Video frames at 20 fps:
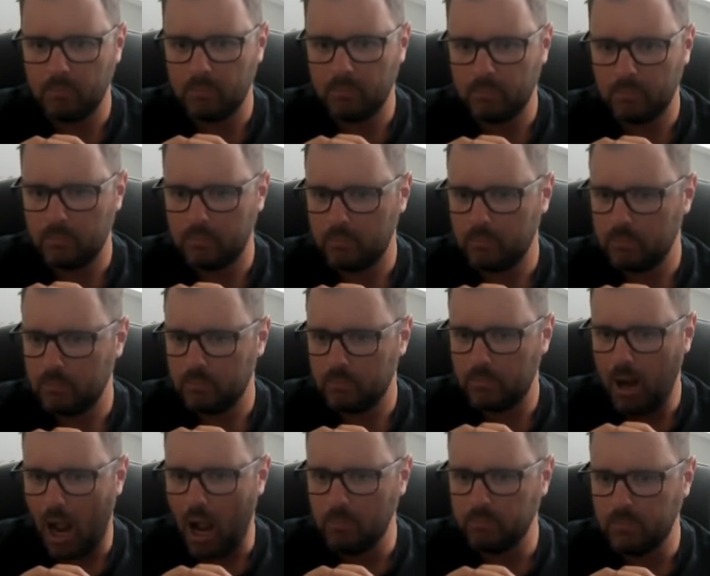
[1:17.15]
smile to
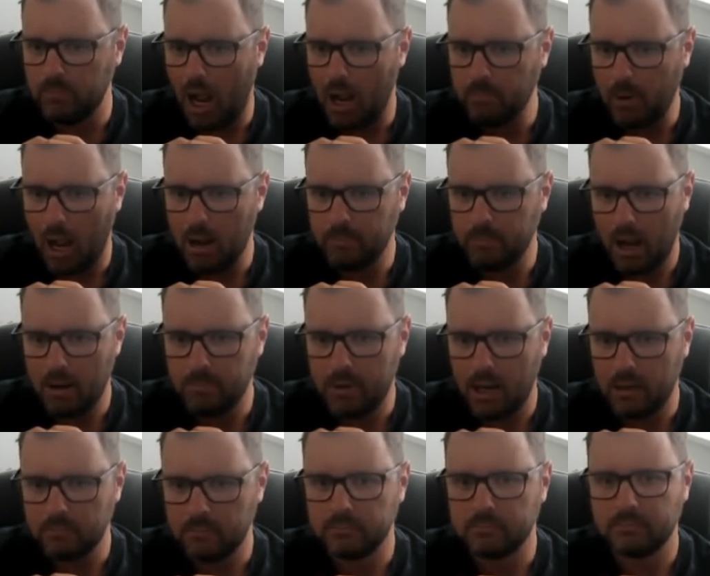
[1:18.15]
aim, and open their
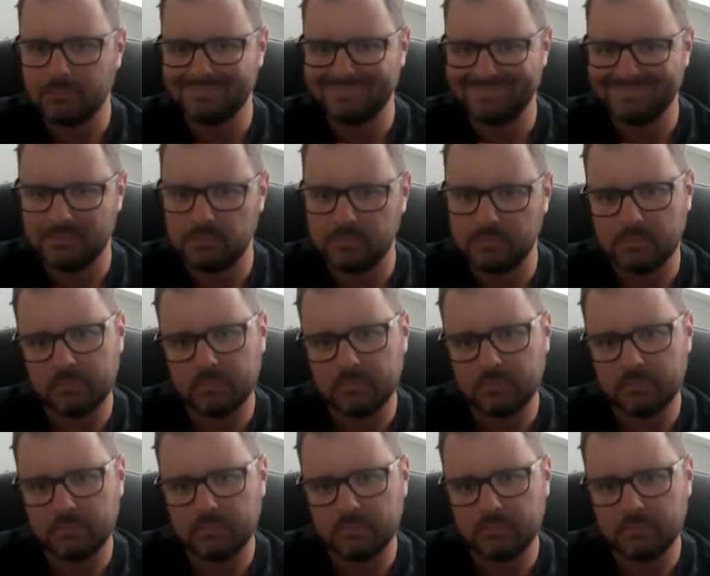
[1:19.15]
mouth to shoot.